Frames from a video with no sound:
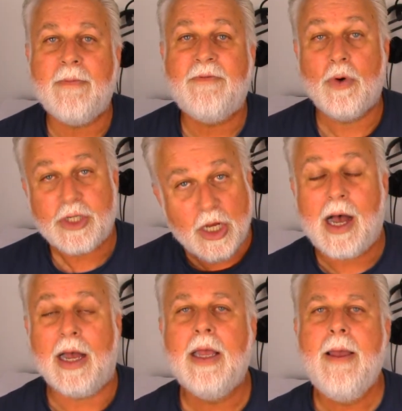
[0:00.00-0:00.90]

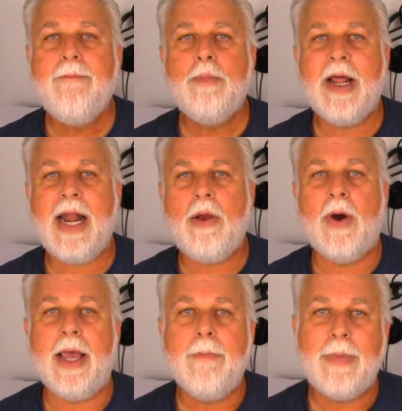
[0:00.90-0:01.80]
foresaw. But
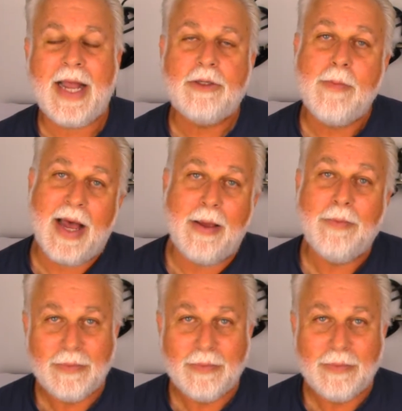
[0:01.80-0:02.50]
anyway, back to my